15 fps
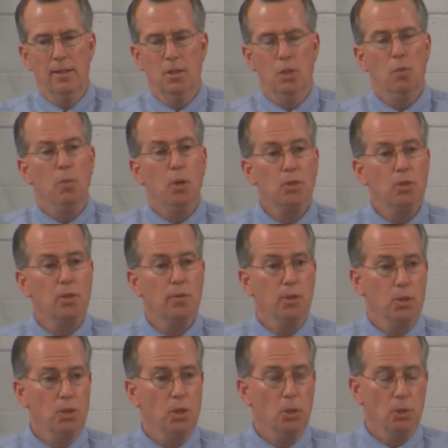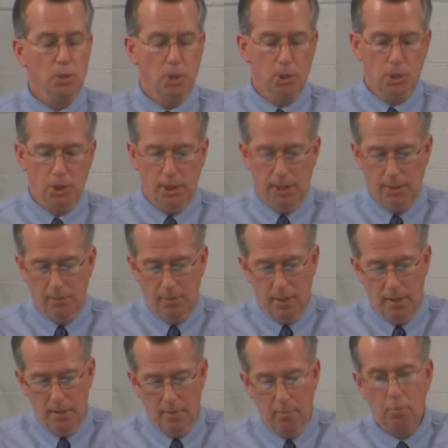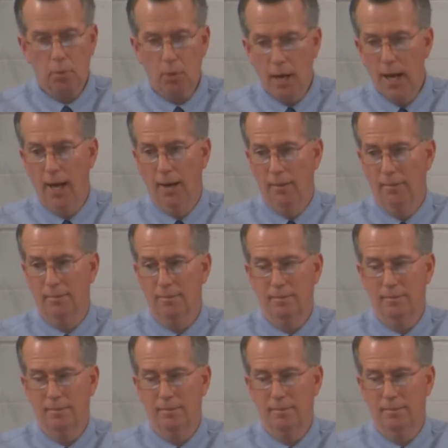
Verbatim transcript: Do most of your soul searching prayer